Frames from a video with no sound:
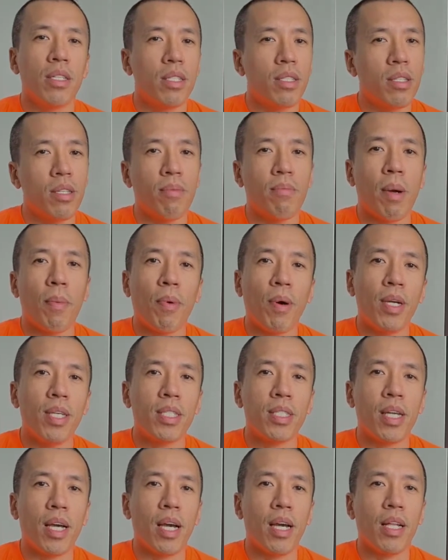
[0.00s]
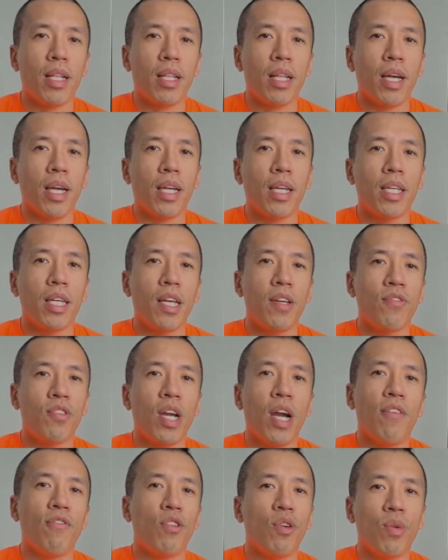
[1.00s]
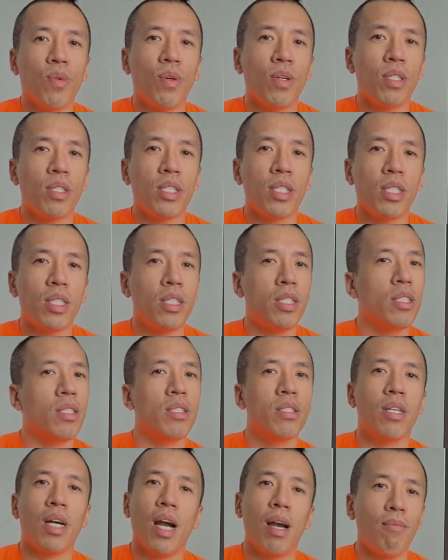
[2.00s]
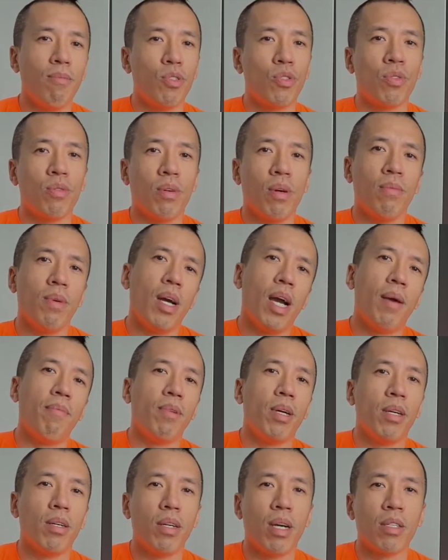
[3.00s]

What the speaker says: my point is that, like, if you have no warranty, I'm not.